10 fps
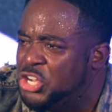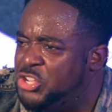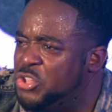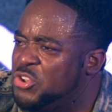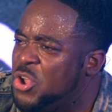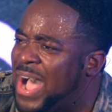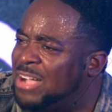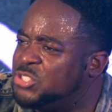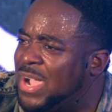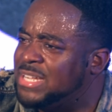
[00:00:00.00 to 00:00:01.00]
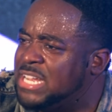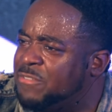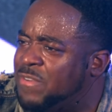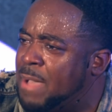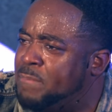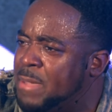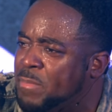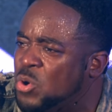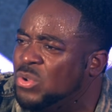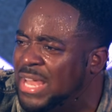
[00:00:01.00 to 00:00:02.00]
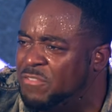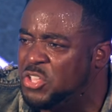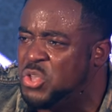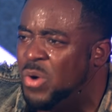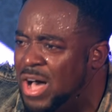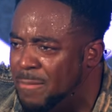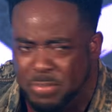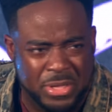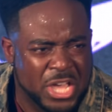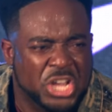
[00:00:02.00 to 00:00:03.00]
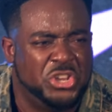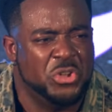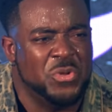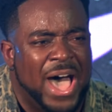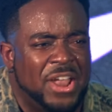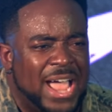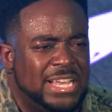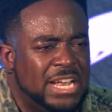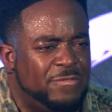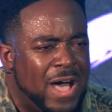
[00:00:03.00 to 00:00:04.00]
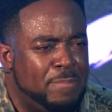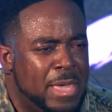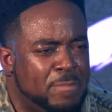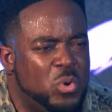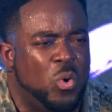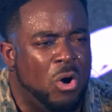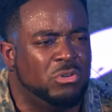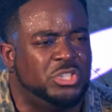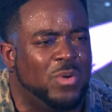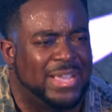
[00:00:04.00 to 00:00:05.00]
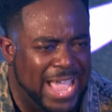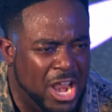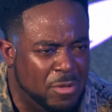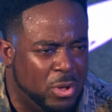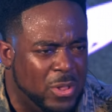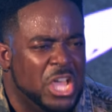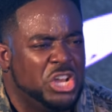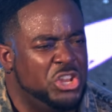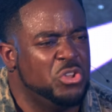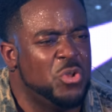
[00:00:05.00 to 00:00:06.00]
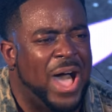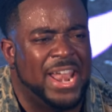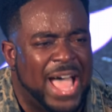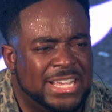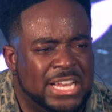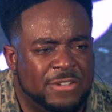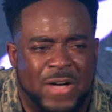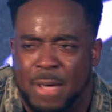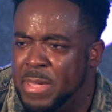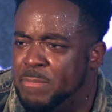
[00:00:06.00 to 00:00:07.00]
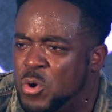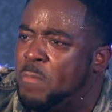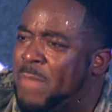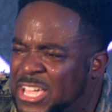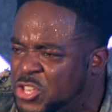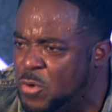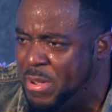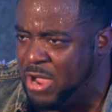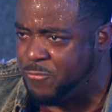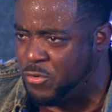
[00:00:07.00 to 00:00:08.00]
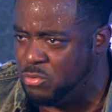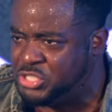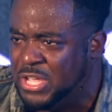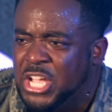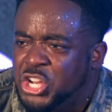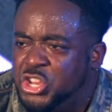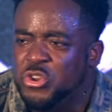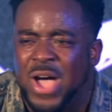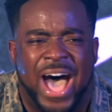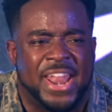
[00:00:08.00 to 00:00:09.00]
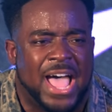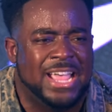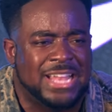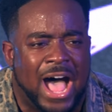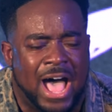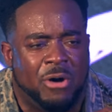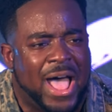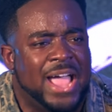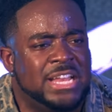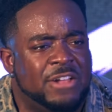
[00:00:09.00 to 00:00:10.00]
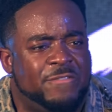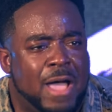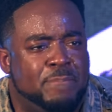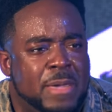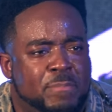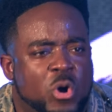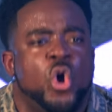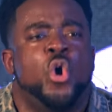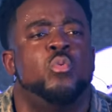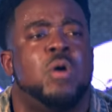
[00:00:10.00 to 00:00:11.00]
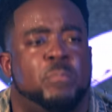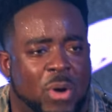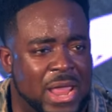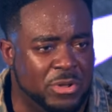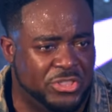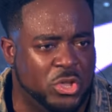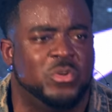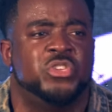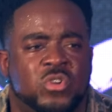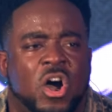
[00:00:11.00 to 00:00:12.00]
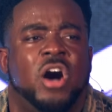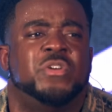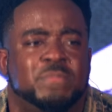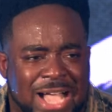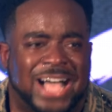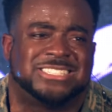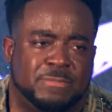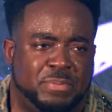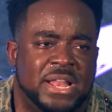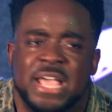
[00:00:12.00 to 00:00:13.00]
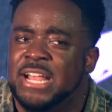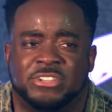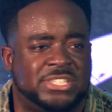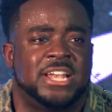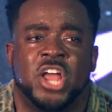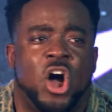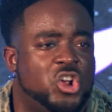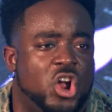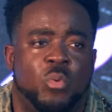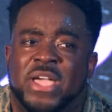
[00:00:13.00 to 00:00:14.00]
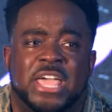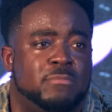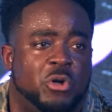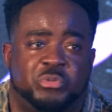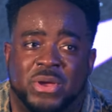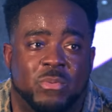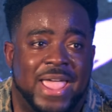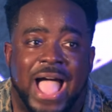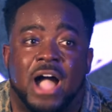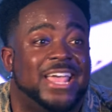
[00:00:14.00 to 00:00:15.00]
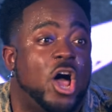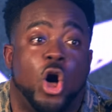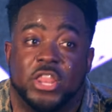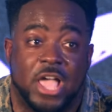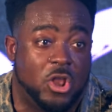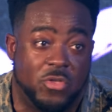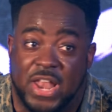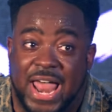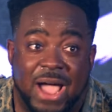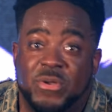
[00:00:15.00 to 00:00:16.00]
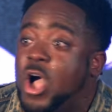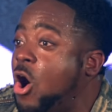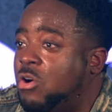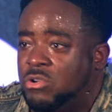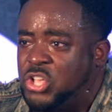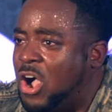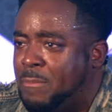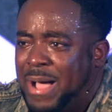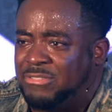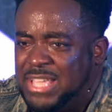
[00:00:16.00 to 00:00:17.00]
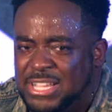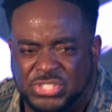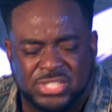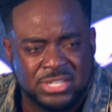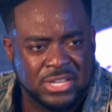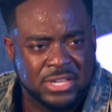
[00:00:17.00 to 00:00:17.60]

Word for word: Do you know how to identify people who level you up? Do you know how to identify people who hold you accountable? Do you know how to identify people who make you bear fruit? Do you know how to, how to identify people who will pray with you? When you call them gossiping, they'll say, no, girl, we hit them on three-way. I'll get all of y'all on the line. We all gonna talk about this.